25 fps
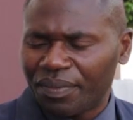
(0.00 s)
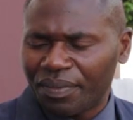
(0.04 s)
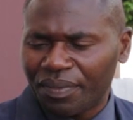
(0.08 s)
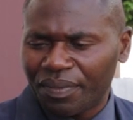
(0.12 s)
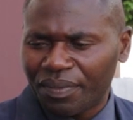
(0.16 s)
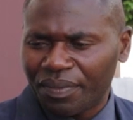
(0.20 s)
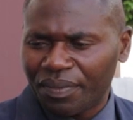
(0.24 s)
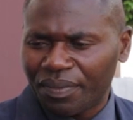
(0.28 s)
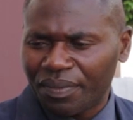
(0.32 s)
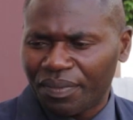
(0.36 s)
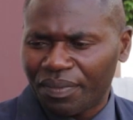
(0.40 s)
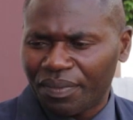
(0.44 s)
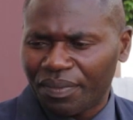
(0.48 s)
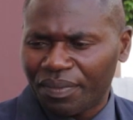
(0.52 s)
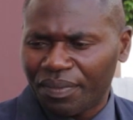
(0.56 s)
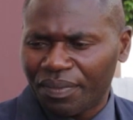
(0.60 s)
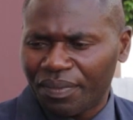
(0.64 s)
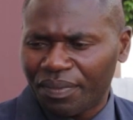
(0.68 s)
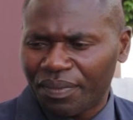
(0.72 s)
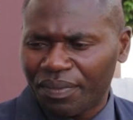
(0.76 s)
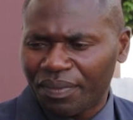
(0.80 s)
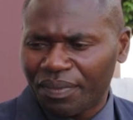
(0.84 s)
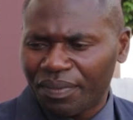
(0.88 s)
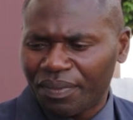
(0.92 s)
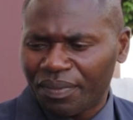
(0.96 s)

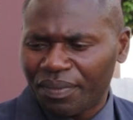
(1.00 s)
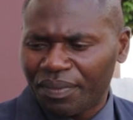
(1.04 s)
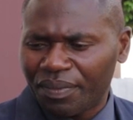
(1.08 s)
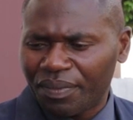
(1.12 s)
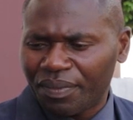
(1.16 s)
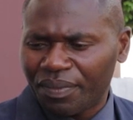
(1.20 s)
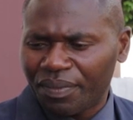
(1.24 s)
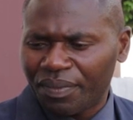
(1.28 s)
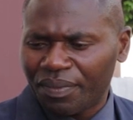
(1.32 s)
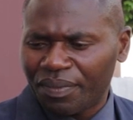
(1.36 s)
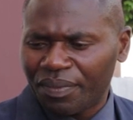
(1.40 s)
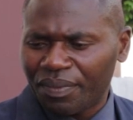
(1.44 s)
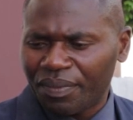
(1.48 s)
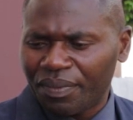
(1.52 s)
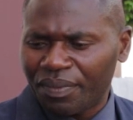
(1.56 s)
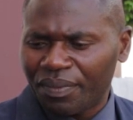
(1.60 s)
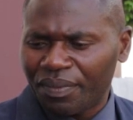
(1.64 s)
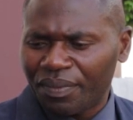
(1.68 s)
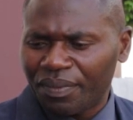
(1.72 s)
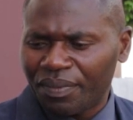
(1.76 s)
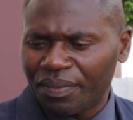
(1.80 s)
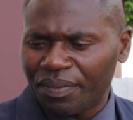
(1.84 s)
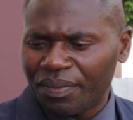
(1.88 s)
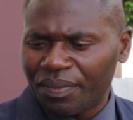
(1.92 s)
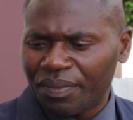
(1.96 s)

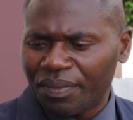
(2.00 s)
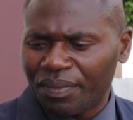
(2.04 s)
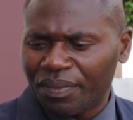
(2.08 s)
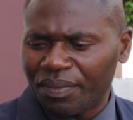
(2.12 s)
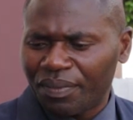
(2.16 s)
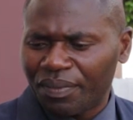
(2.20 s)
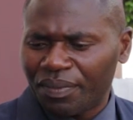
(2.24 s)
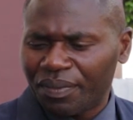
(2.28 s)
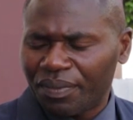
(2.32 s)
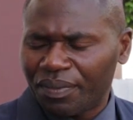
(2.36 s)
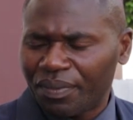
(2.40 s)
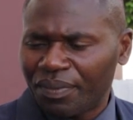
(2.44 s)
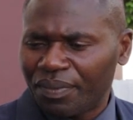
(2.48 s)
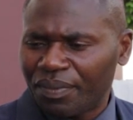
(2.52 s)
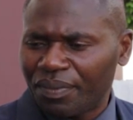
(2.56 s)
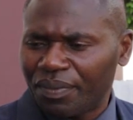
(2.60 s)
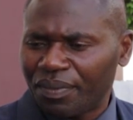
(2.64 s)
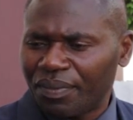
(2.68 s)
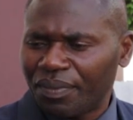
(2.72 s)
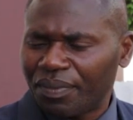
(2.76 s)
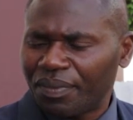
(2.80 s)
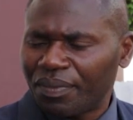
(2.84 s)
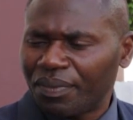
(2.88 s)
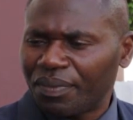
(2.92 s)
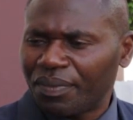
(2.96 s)

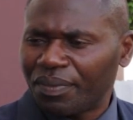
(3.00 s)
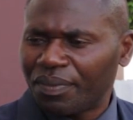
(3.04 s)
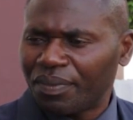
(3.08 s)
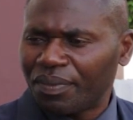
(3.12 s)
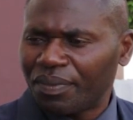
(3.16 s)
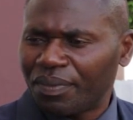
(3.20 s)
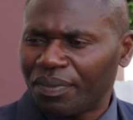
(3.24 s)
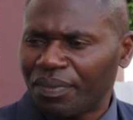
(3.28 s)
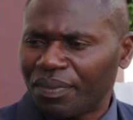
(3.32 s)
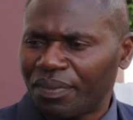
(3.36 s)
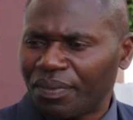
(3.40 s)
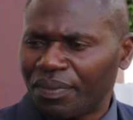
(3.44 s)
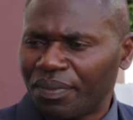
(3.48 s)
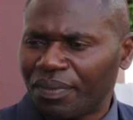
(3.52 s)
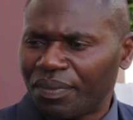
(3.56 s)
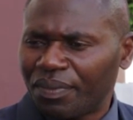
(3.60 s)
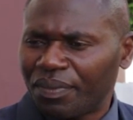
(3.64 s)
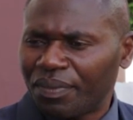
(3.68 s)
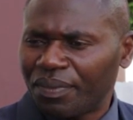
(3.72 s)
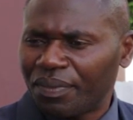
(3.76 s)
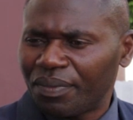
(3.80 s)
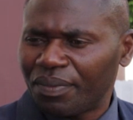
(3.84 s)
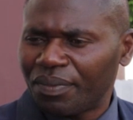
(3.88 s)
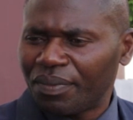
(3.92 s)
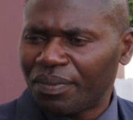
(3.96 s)

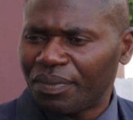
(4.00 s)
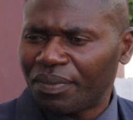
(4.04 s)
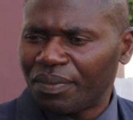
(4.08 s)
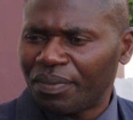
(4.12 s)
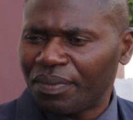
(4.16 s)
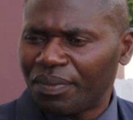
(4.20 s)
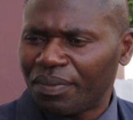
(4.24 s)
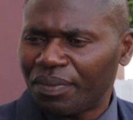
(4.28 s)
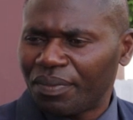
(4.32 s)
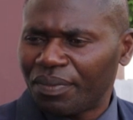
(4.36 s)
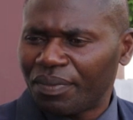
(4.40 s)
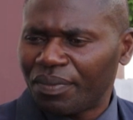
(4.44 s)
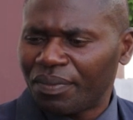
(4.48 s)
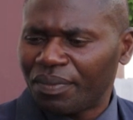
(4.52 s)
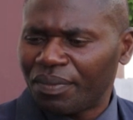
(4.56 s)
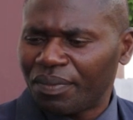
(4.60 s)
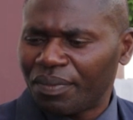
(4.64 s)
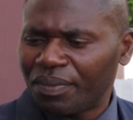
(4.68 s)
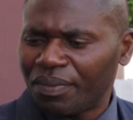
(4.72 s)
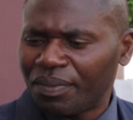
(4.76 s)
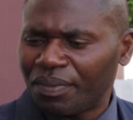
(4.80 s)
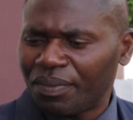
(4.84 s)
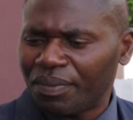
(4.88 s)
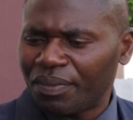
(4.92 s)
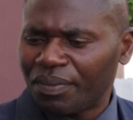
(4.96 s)

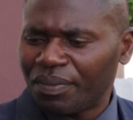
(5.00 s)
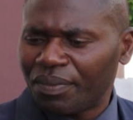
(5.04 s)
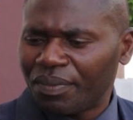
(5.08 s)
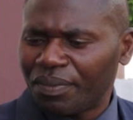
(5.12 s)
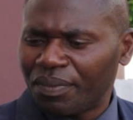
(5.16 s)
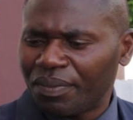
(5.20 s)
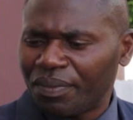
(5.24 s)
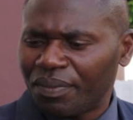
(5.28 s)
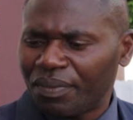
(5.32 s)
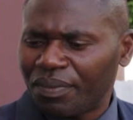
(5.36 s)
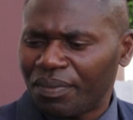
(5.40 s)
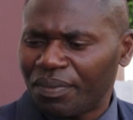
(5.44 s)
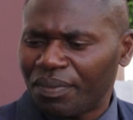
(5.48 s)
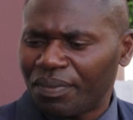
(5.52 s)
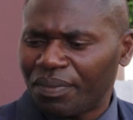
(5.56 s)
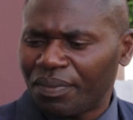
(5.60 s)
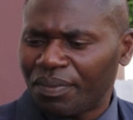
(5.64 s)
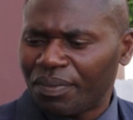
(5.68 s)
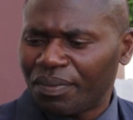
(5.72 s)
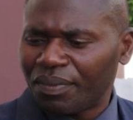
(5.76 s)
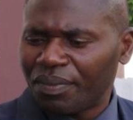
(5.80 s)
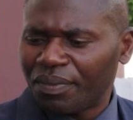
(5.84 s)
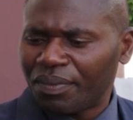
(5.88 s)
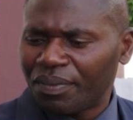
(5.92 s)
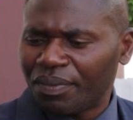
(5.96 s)

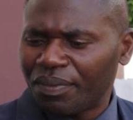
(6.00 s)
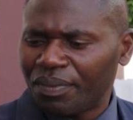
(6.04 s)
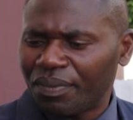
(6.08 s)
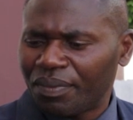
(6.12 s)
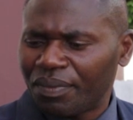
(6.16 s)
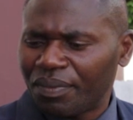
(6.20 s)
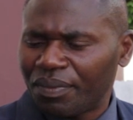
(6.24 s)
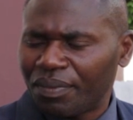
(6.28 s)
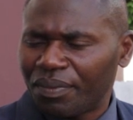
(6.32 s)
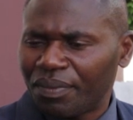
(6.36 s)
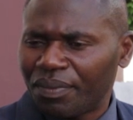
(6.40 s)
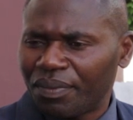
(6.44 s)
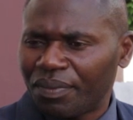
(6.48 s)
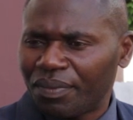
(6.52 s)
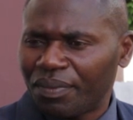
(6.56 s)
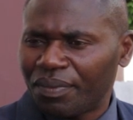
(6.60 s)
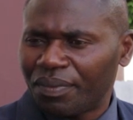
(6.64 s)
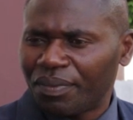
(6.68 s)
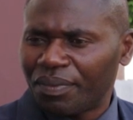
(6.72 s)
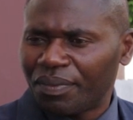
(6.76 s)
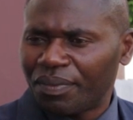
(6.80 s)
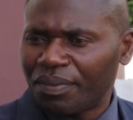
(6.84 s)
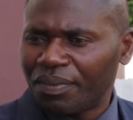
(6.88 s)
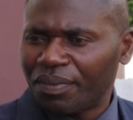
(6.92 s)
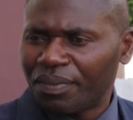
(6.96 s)

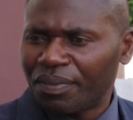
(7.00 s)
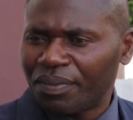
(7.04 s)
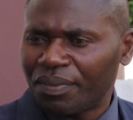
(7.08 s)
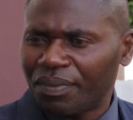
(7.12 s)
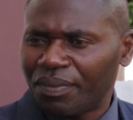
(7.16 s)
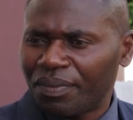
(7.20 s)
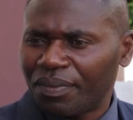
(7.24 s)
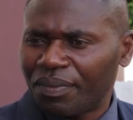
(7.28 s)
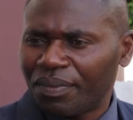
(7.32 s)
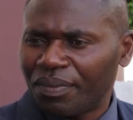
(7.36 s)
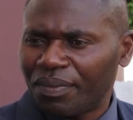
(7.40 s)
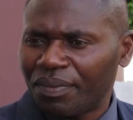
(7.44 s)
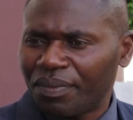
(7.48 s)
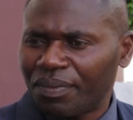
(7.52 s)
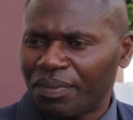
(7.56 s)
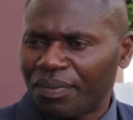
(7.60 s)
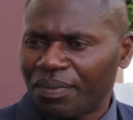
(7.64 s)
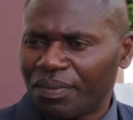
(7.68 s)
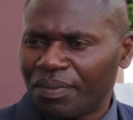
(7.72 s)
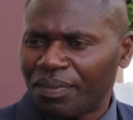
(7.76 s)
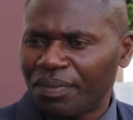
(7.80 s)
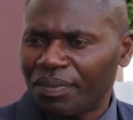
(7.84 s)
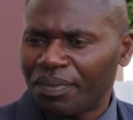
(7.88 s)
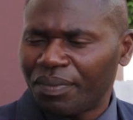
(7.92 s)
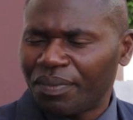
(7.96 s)
[no speech]